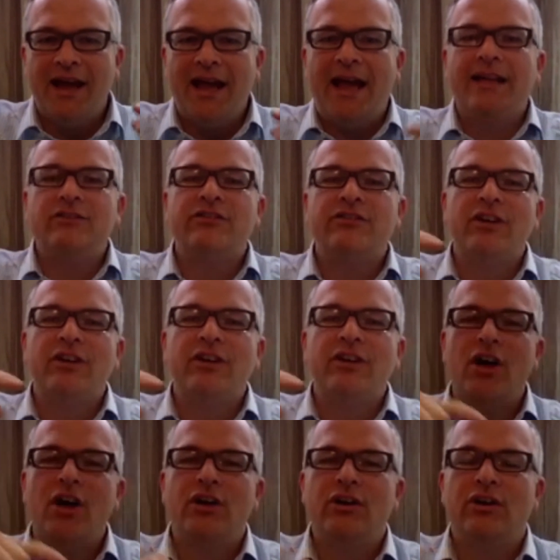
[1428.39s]
And
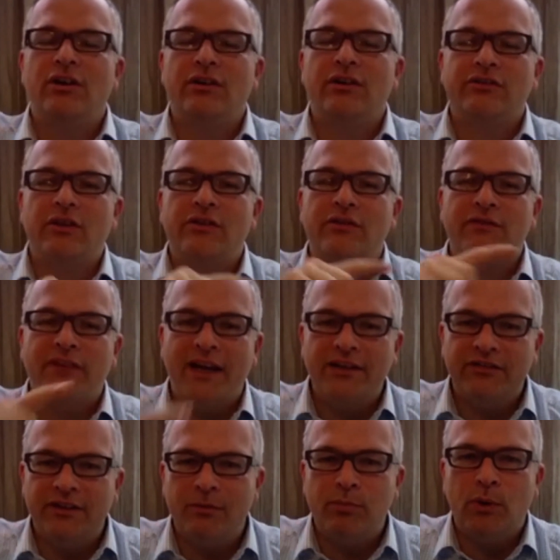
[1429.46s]
so faith's
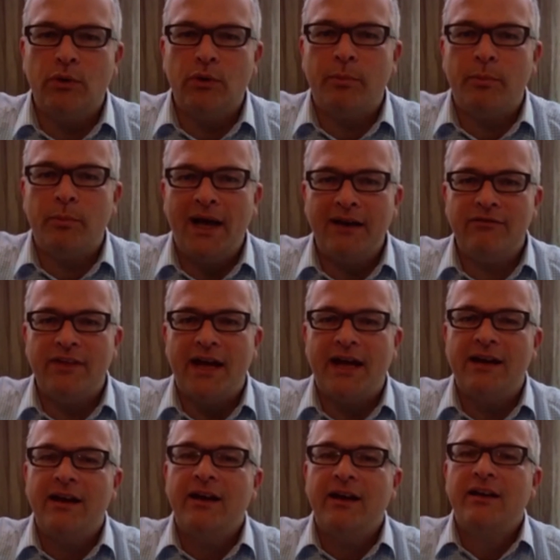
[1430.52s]
an important part of that.